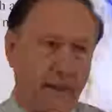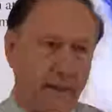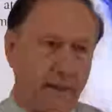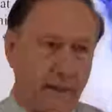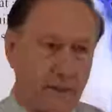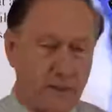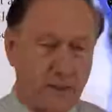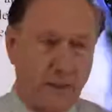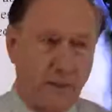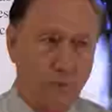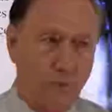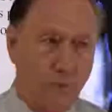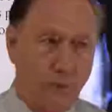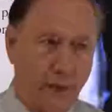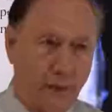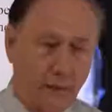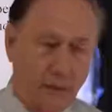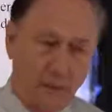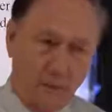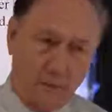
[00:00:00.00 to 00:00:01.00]
Yes, he
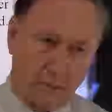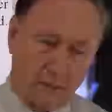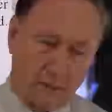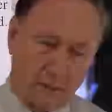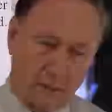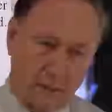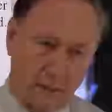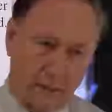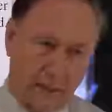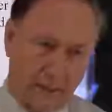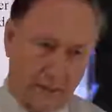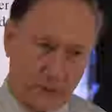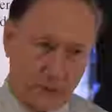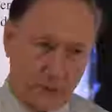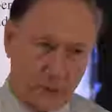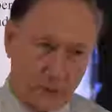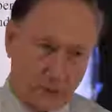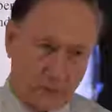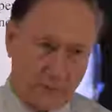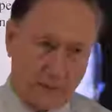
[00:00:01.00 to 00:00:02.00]
read the
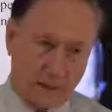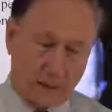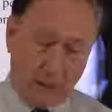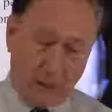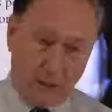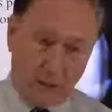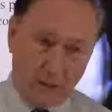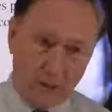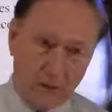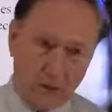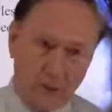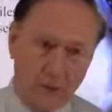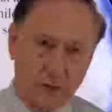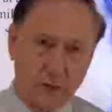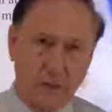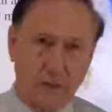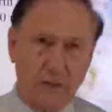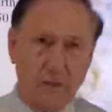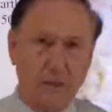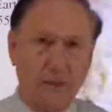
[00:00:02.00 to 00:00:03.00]
legends, the
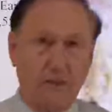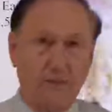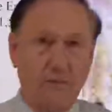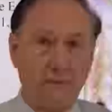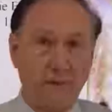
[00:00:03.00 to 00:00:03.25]
mythologies that said